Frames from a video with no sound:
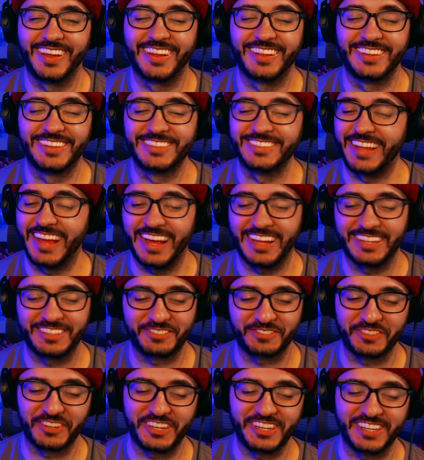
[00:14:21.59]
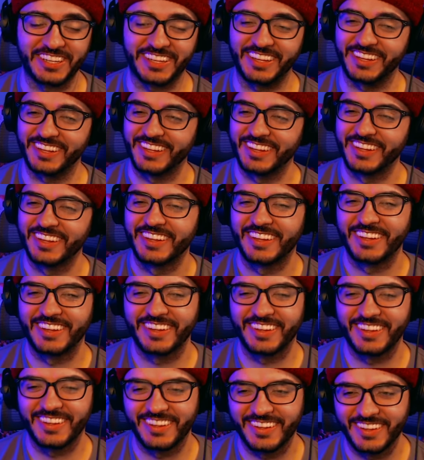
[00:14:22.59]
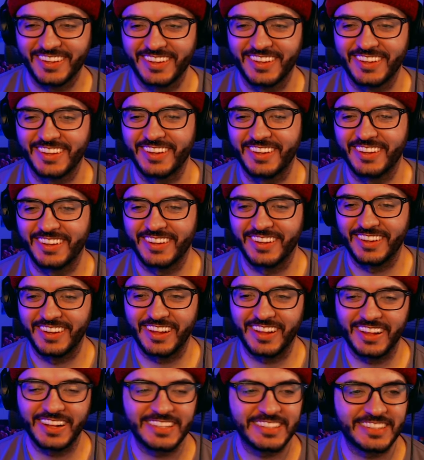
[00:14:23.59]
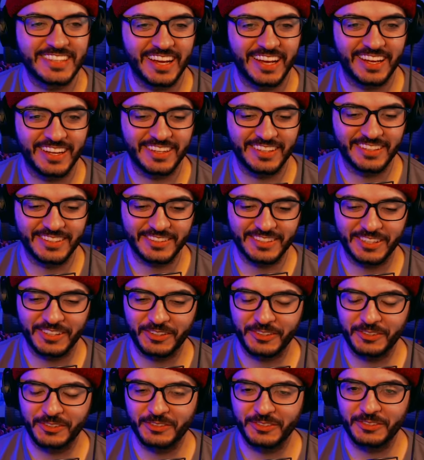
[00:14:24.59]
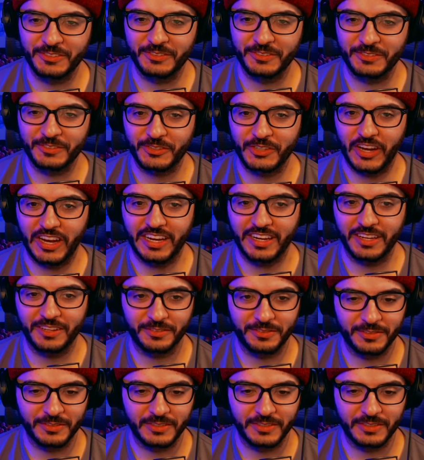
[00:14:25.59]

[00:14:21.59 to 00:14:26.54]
That's funny. I like that. That's kind of cool. Creative.